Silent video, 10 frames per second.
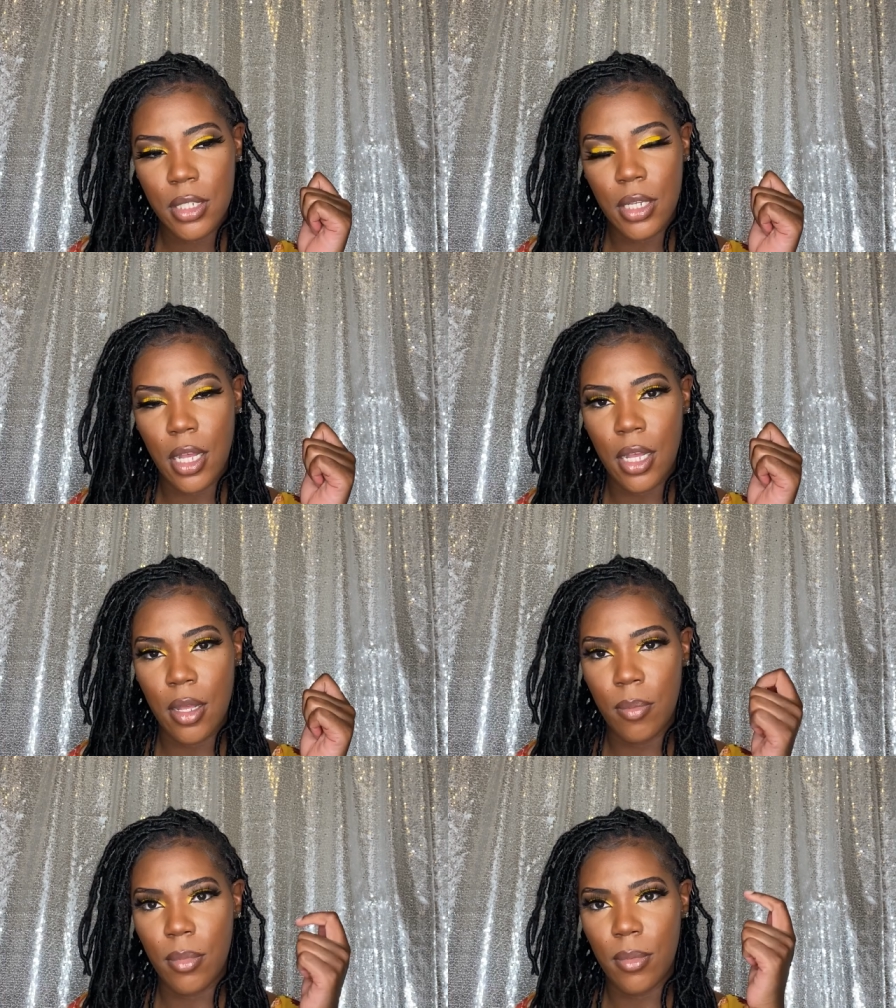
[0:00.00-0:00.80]

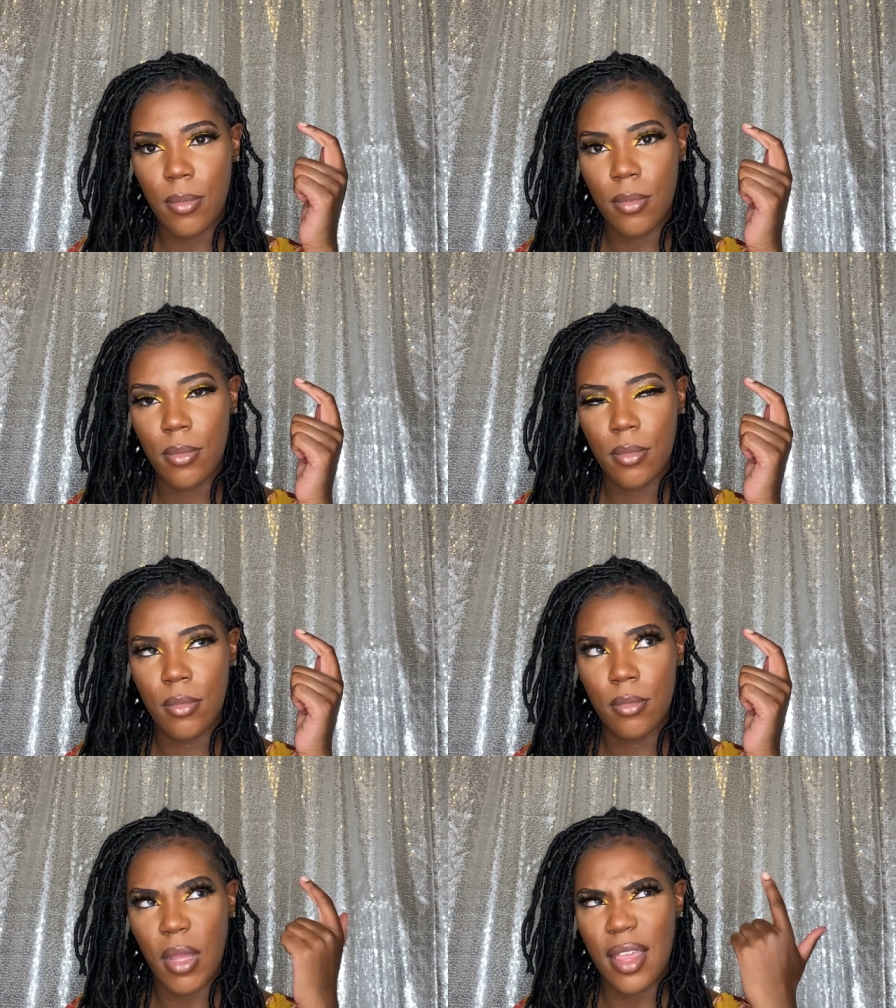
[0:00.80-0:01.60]

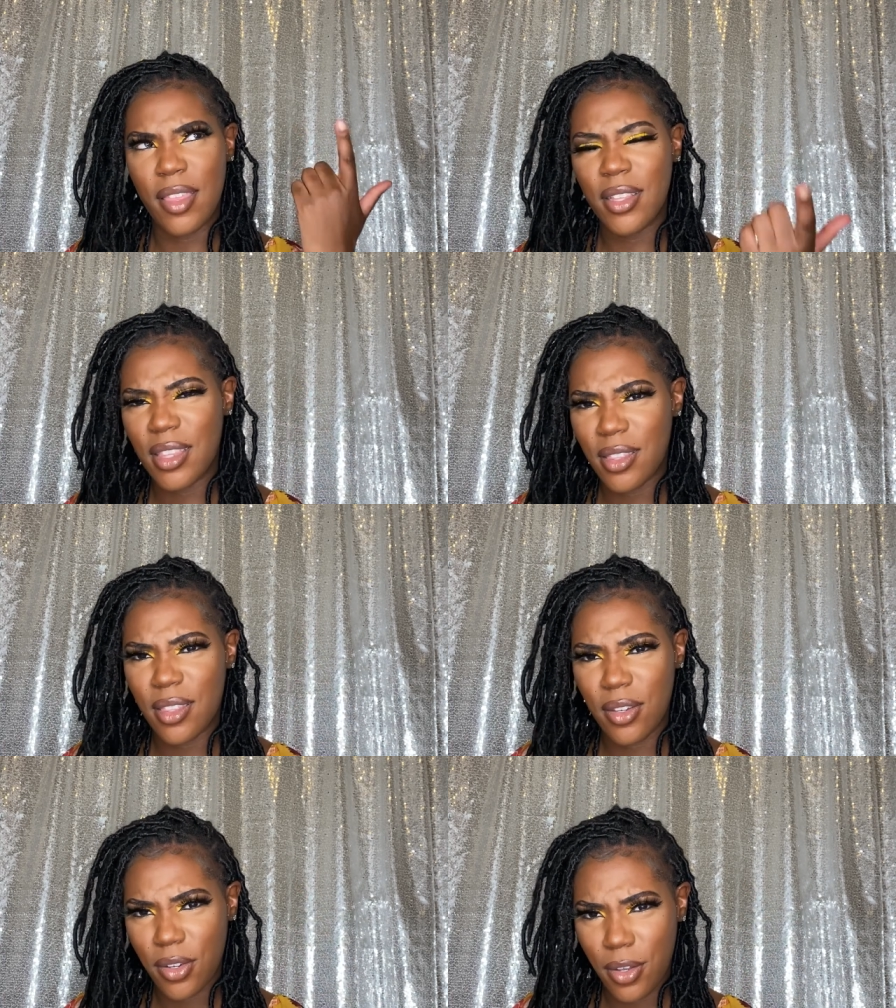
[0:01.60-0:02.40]
I think
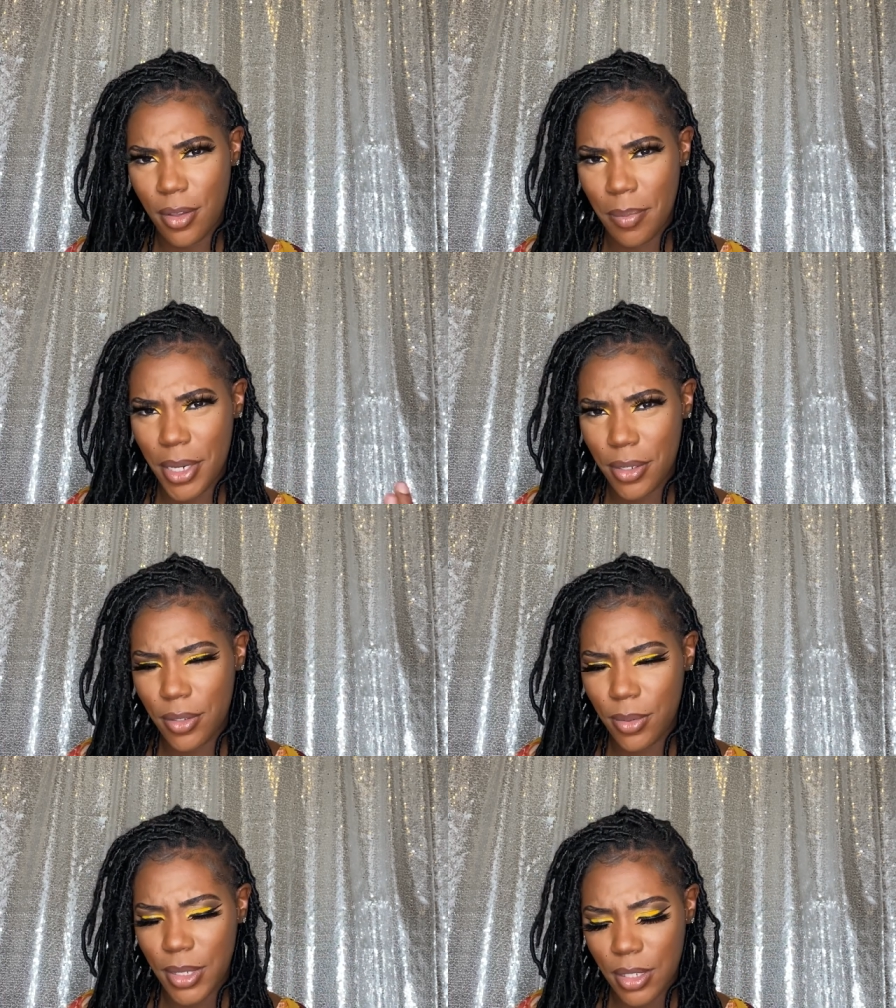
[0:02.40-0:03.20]
they're called barrel
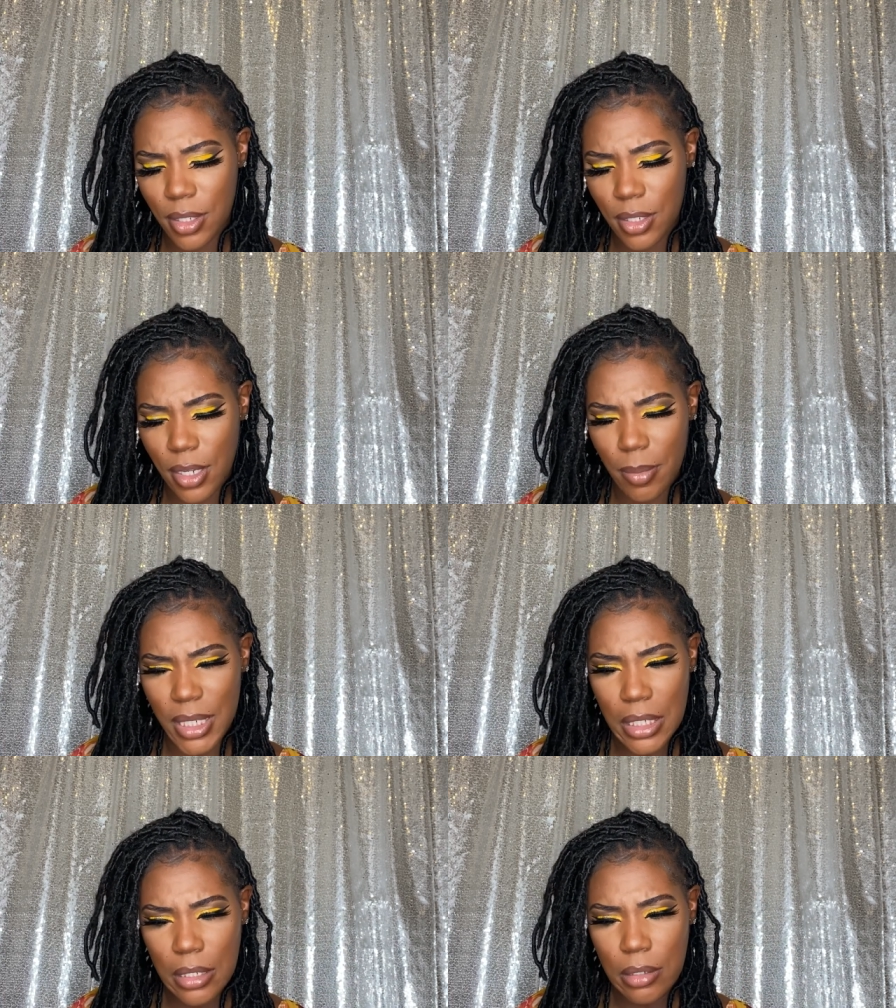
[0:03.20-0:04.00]
twists, I
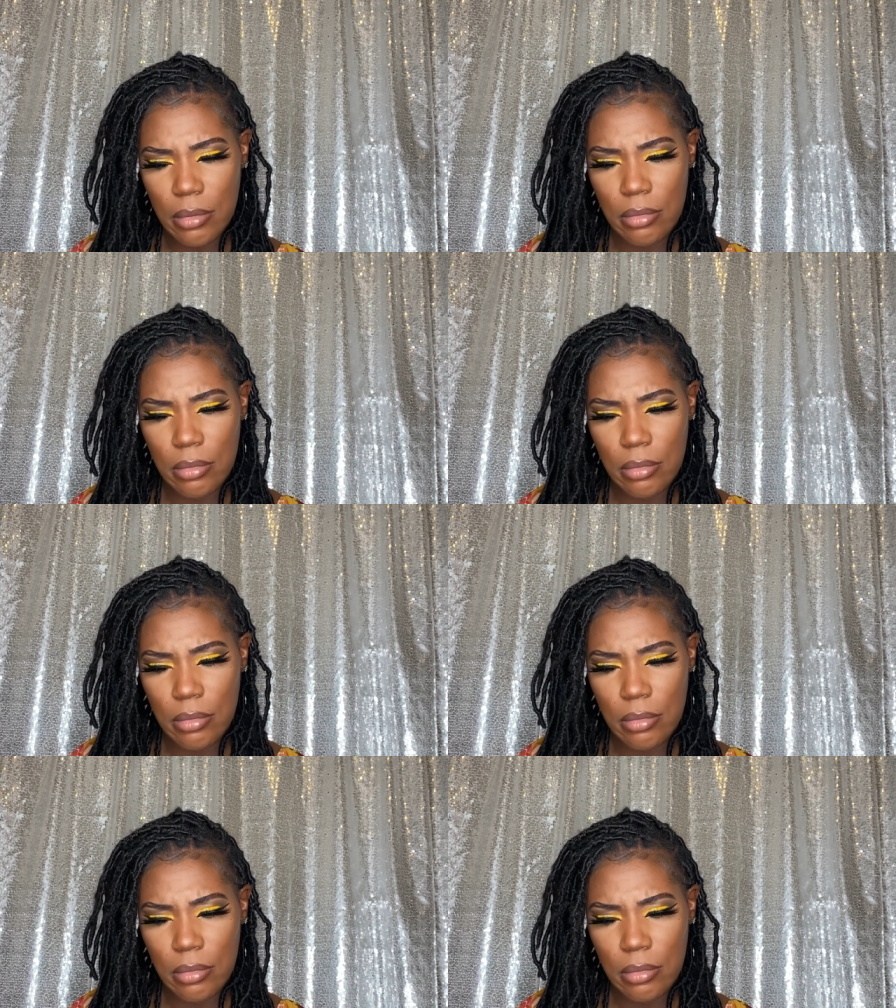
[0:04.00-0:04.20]
believe